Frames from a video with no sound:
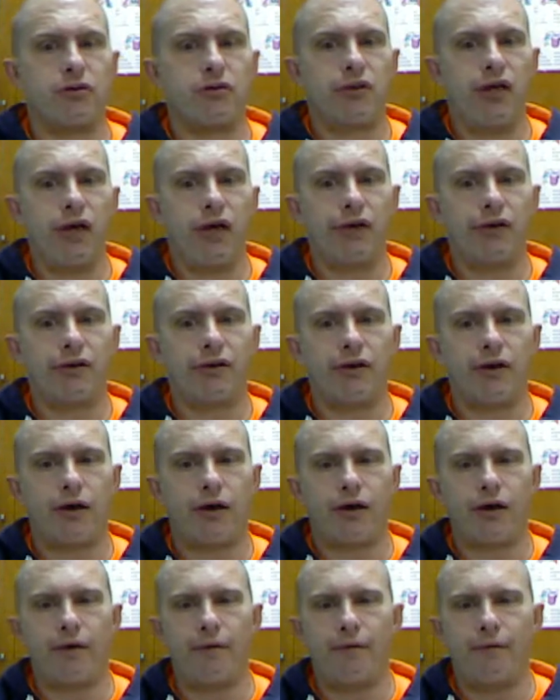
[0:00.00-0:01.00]
like
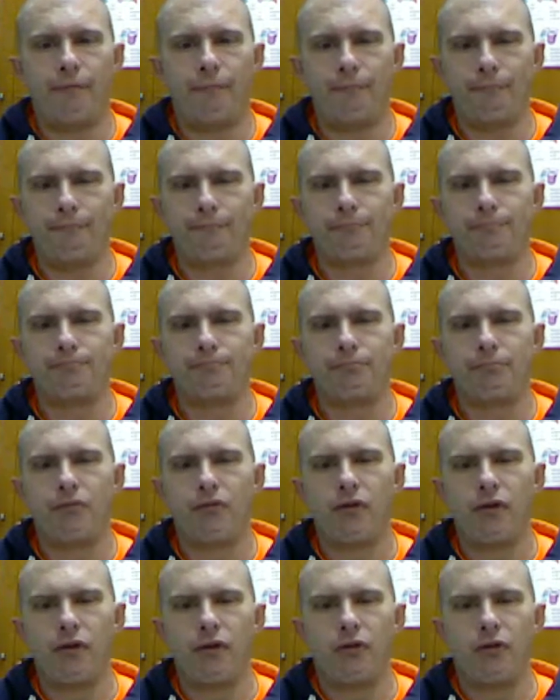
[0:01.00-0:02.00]
the
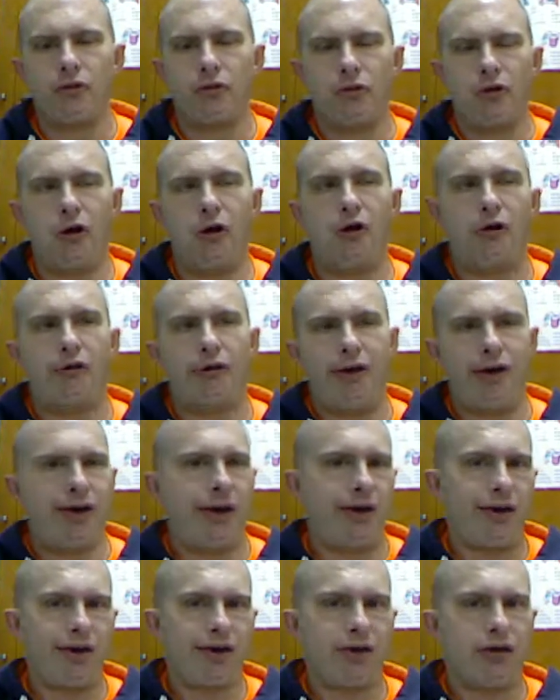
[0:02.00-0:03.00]
long
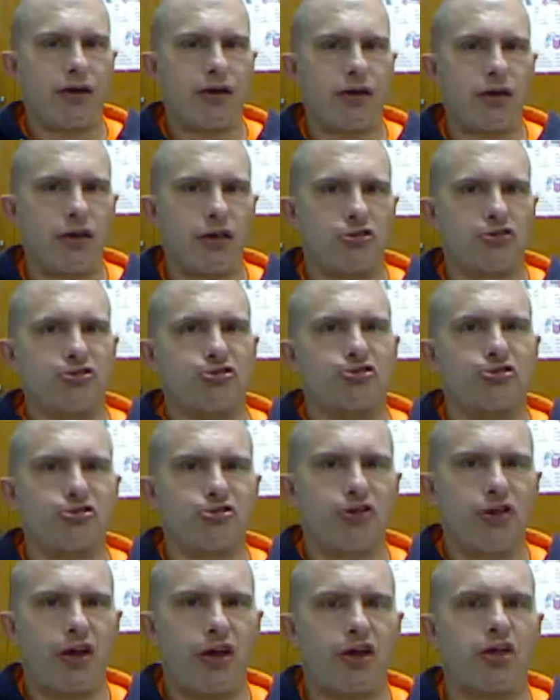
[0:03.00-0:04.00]
A in
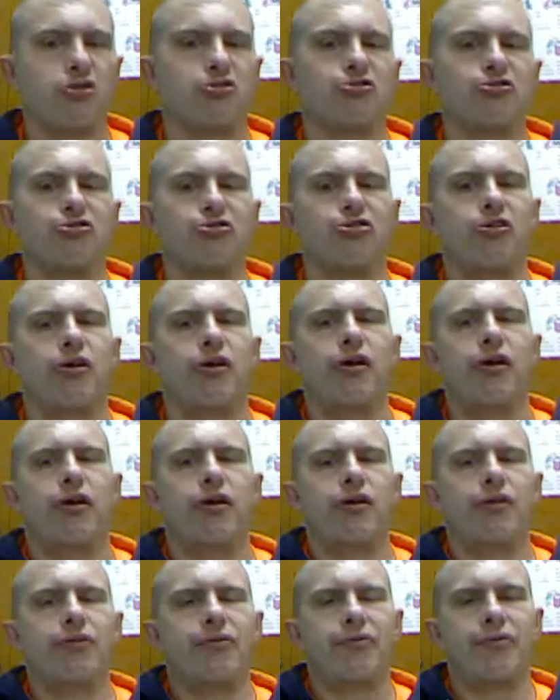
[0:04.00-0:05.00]
change,
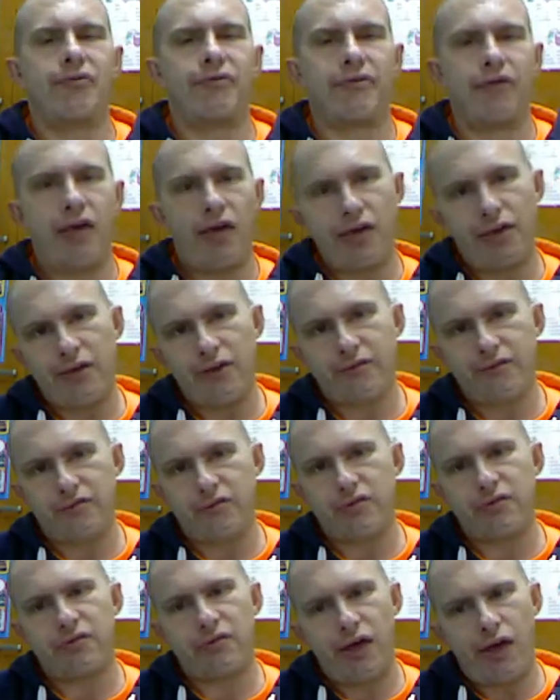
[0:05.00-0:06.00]

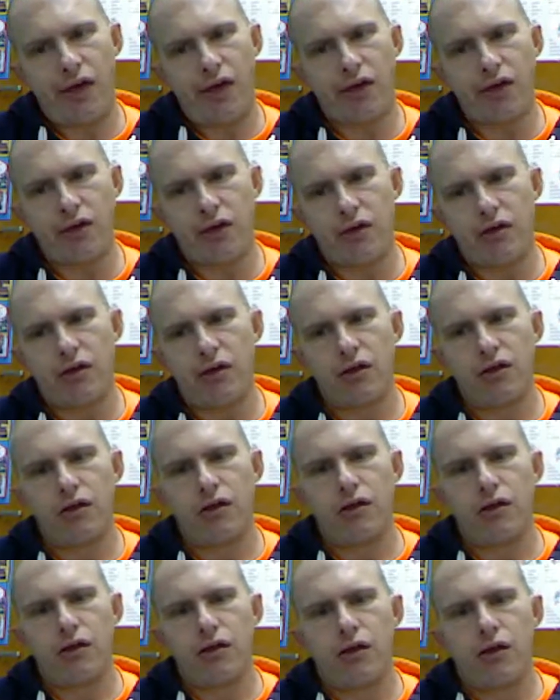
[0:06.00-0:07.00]
saved, day.
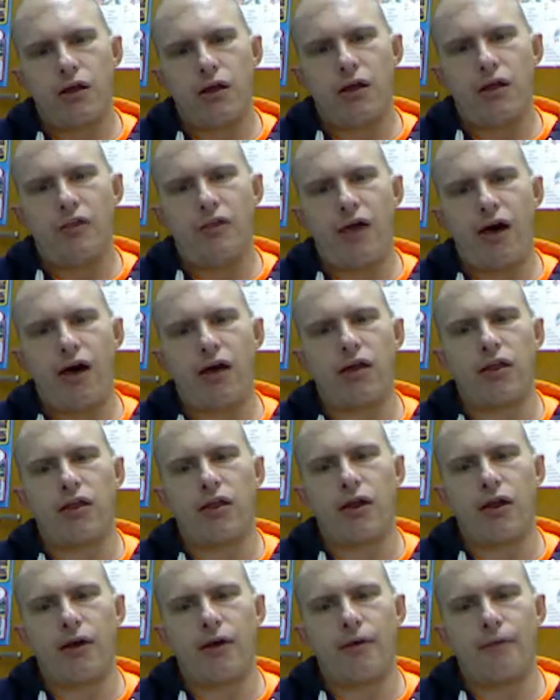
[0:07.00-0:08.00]
That
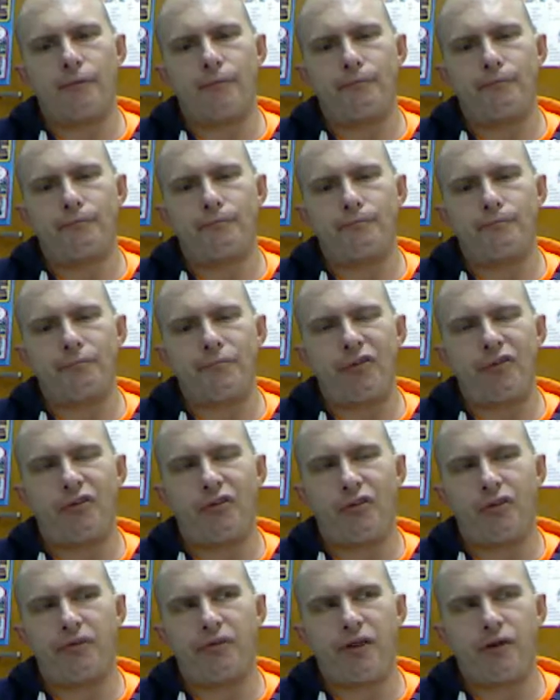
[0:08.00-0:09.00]
is
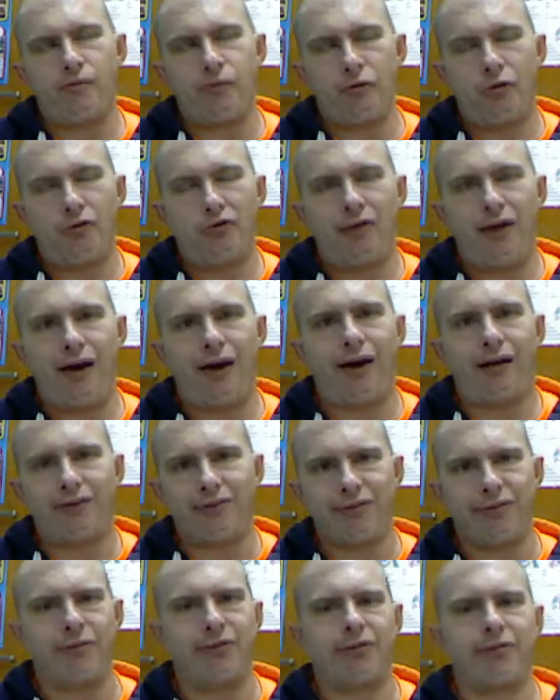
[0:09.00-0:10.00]
an example of
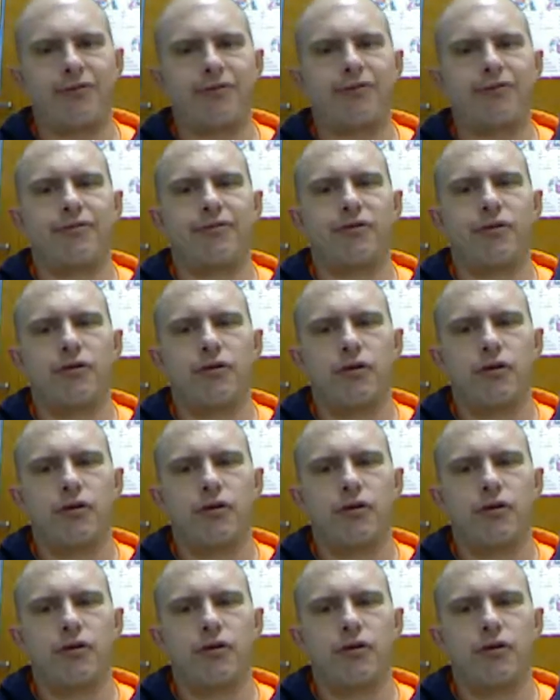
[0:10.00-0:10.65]
assonance,